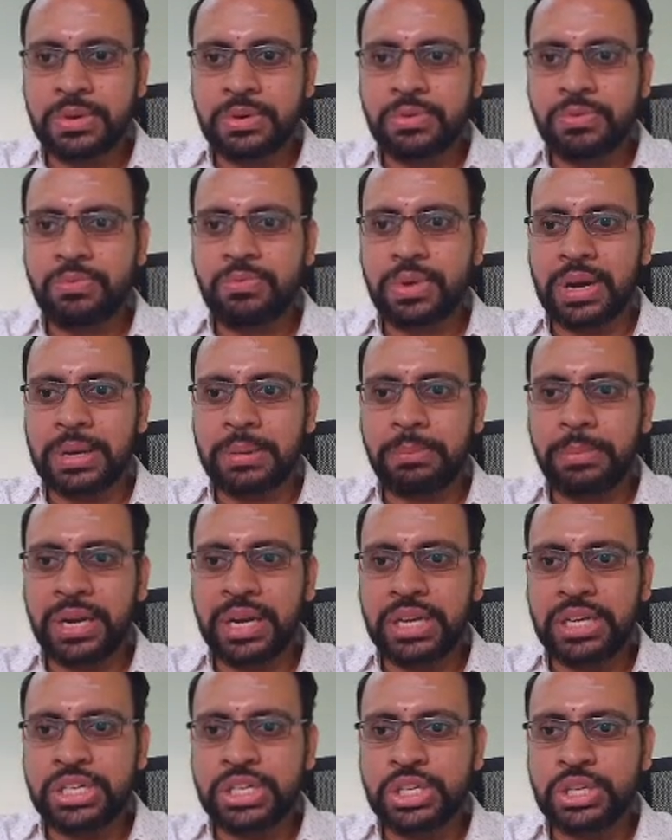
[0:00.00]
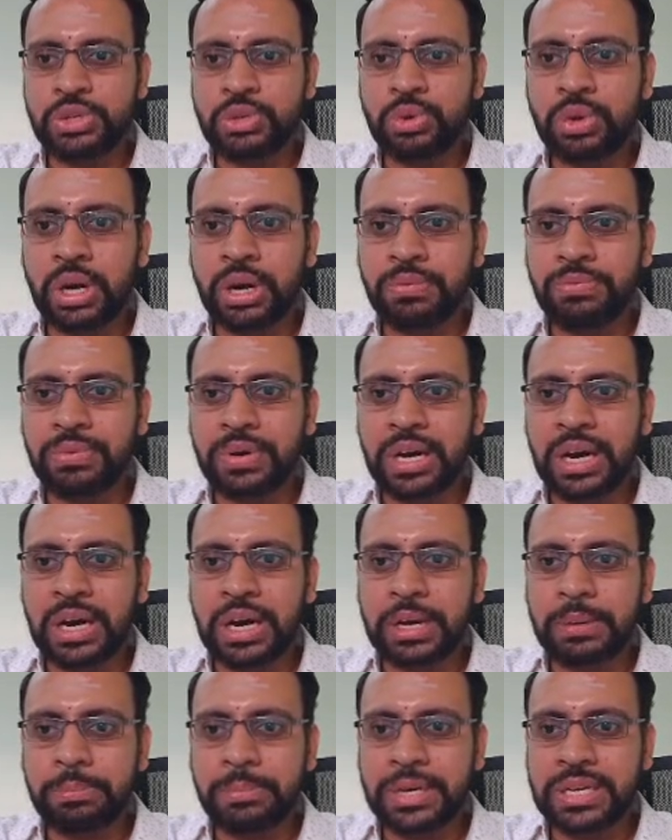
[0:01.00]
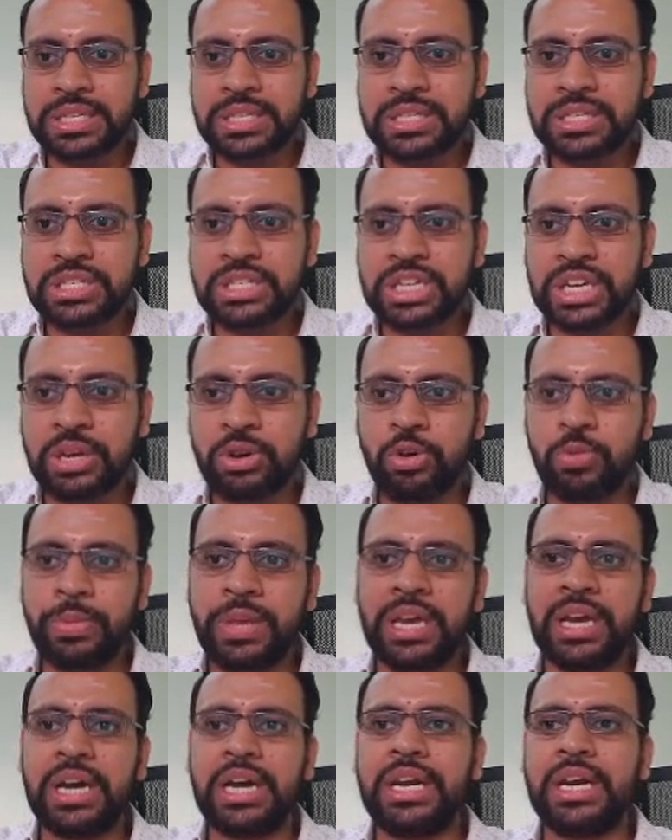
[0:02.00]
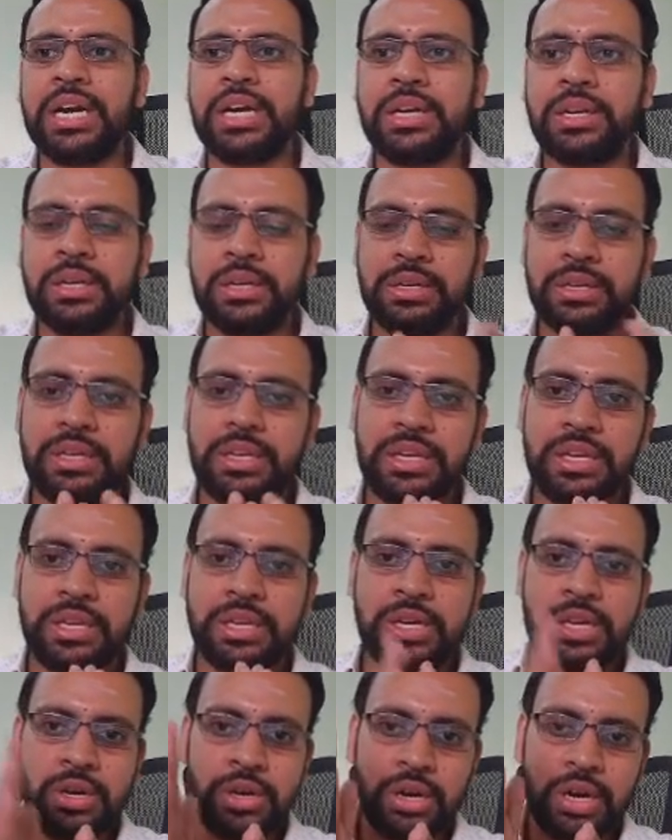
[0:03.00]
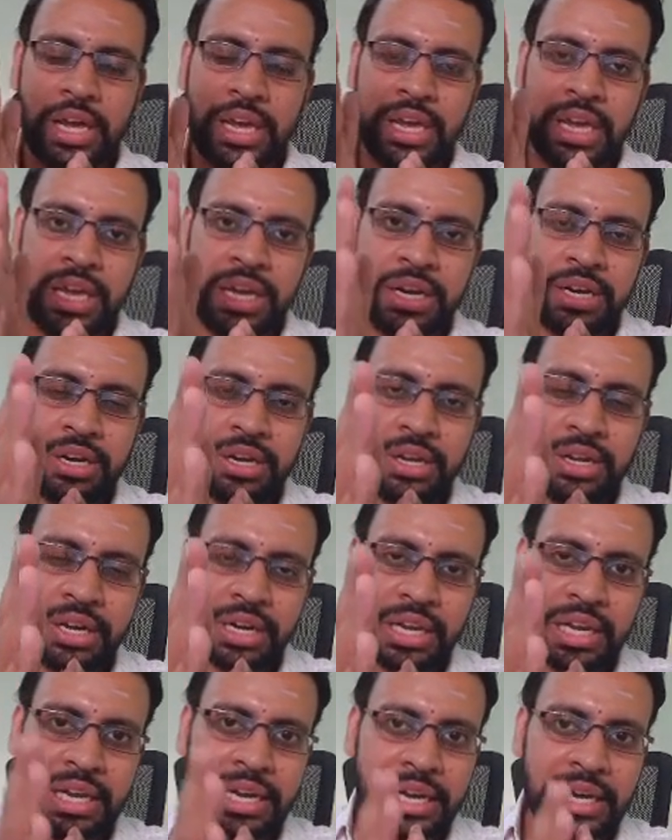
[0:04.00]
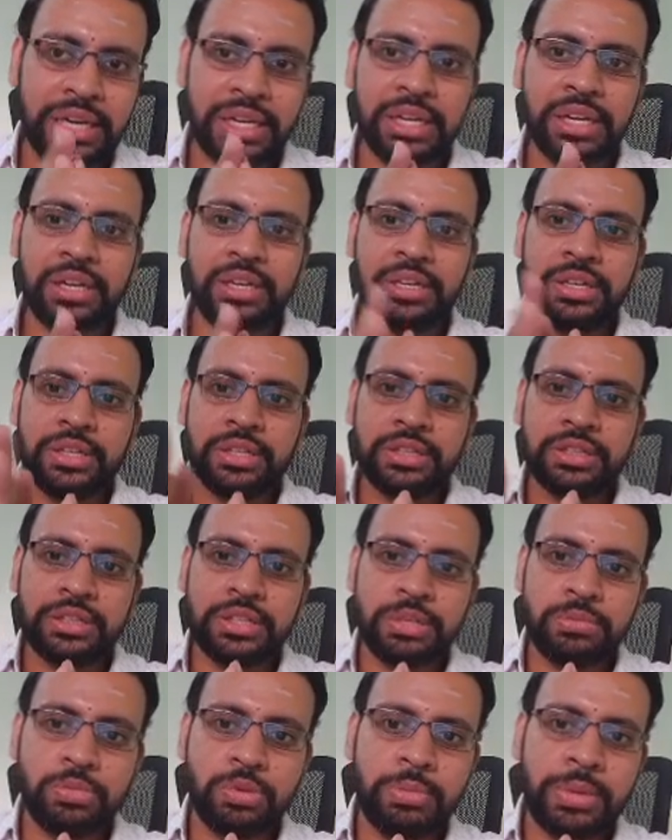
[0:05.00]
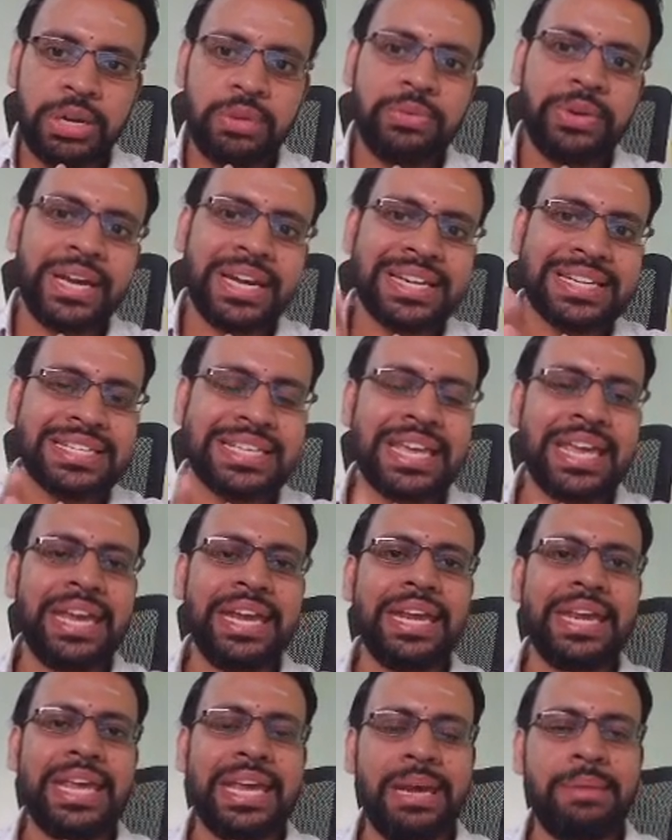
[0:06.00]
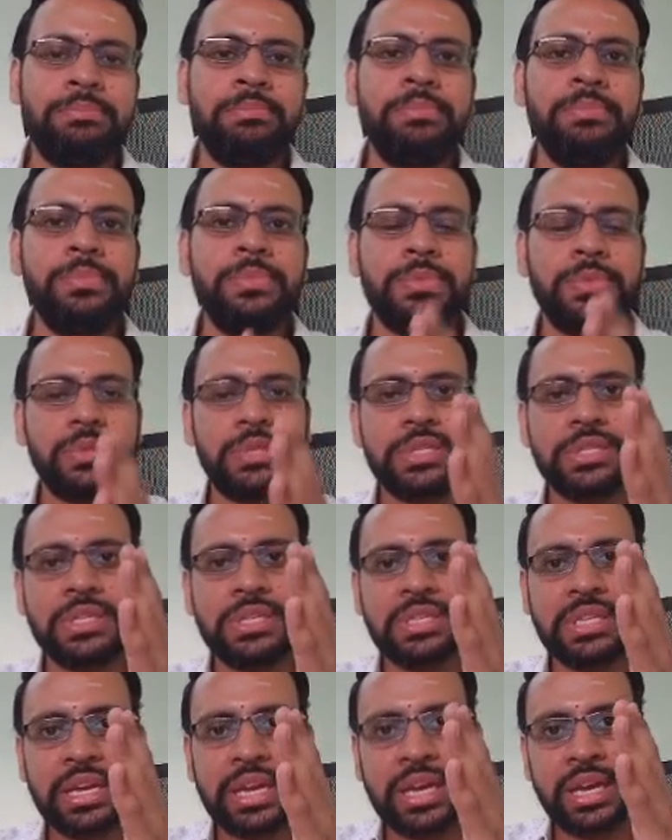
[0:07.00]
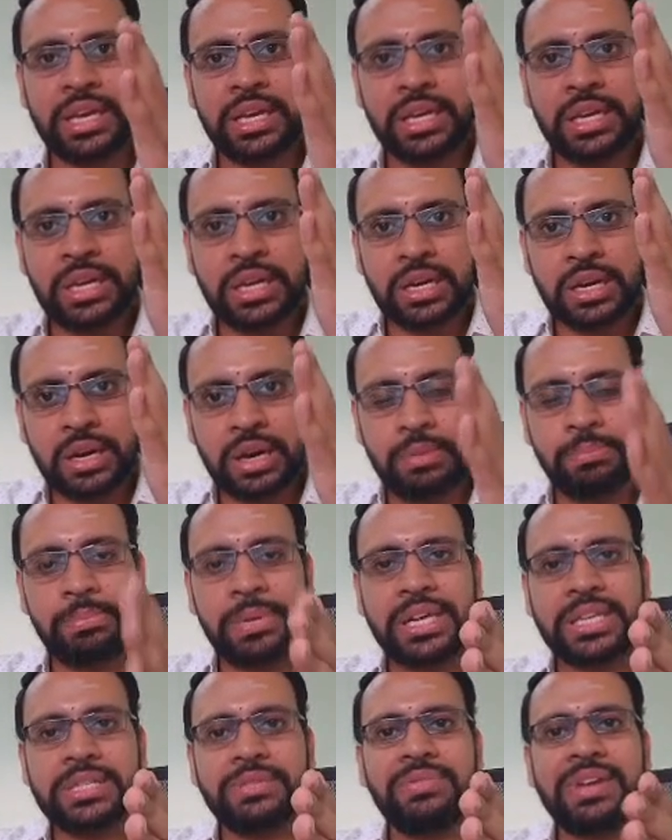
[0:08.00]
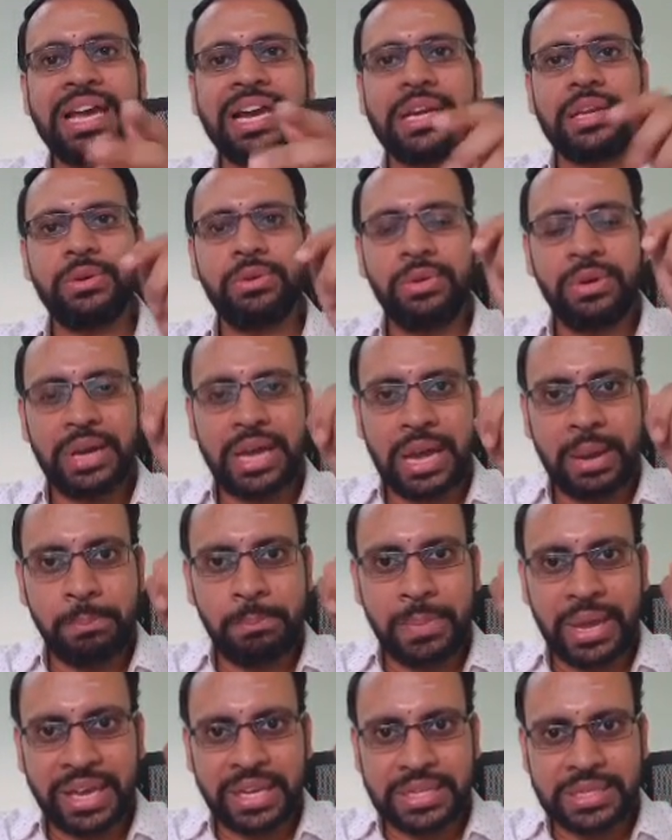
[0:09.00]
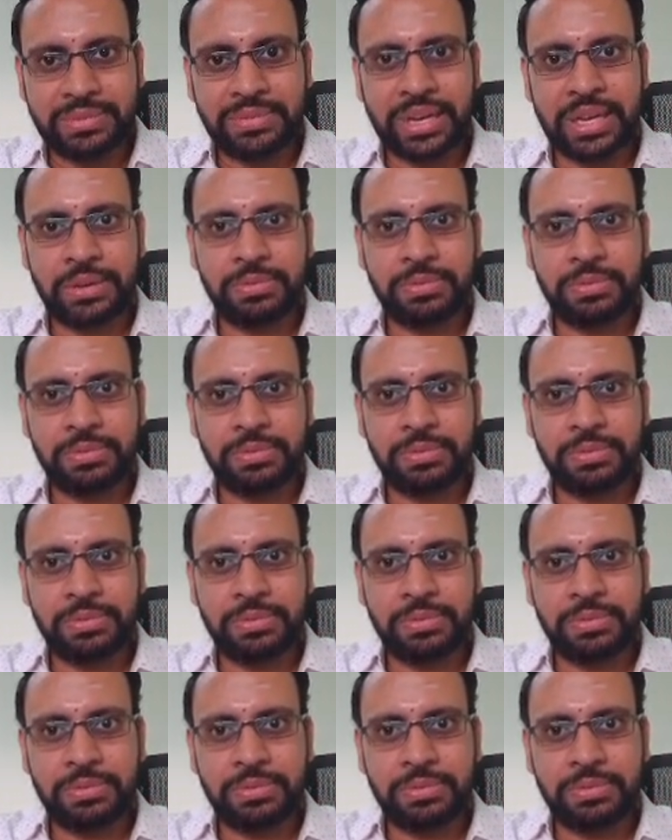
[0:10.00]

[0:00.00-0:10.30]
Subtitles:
1 by T2 of R plus j omega naught. Again recollect, the moment we are saying m, this is a complex value mxy,